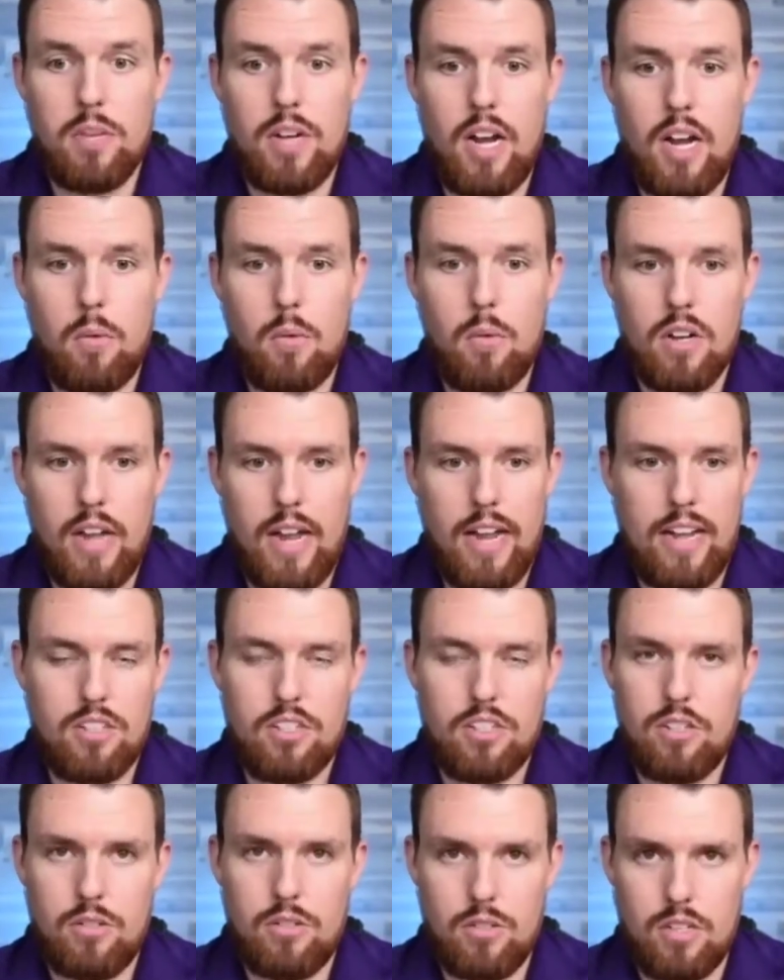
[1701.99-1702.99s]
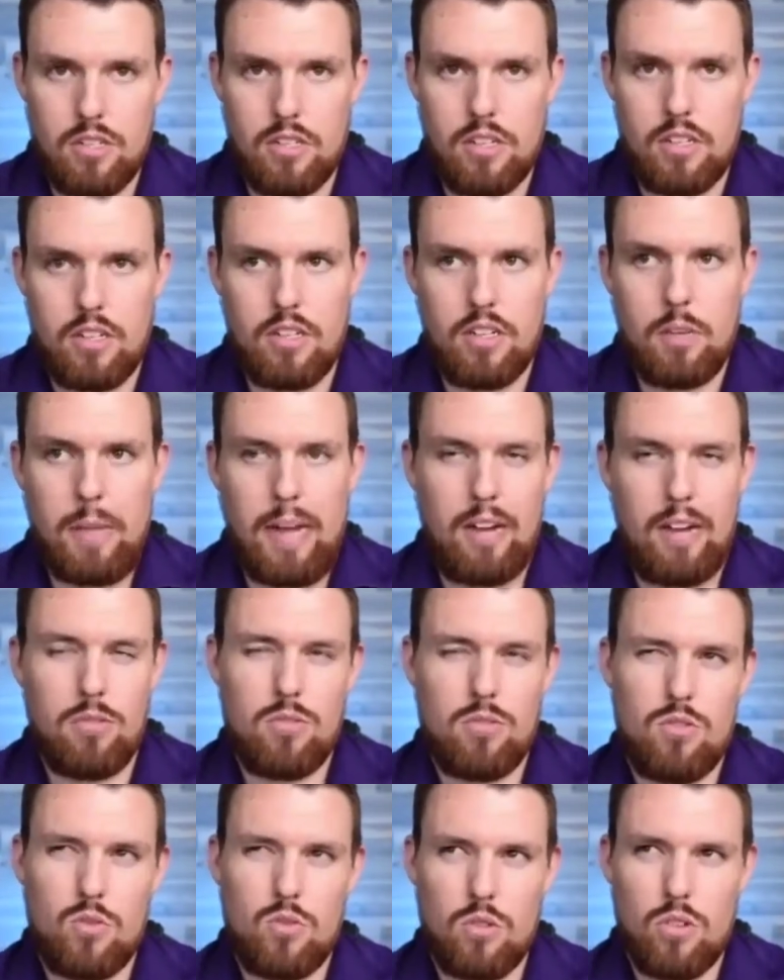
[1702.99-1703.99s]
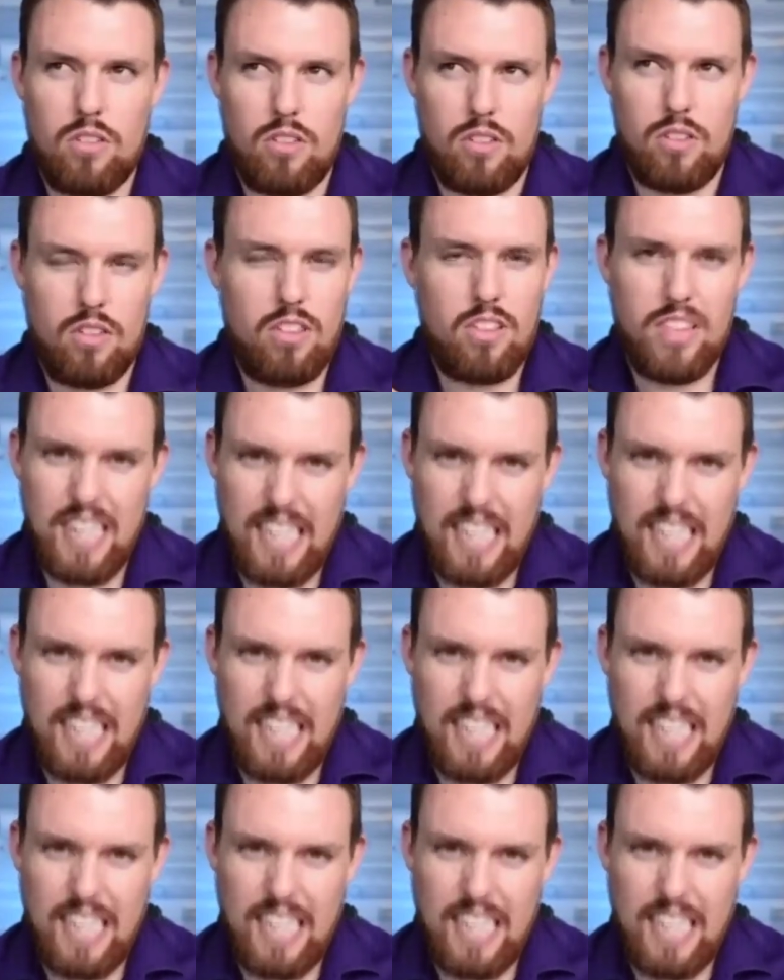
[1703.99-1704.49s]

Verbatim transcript: but i want to ask you something about sort of the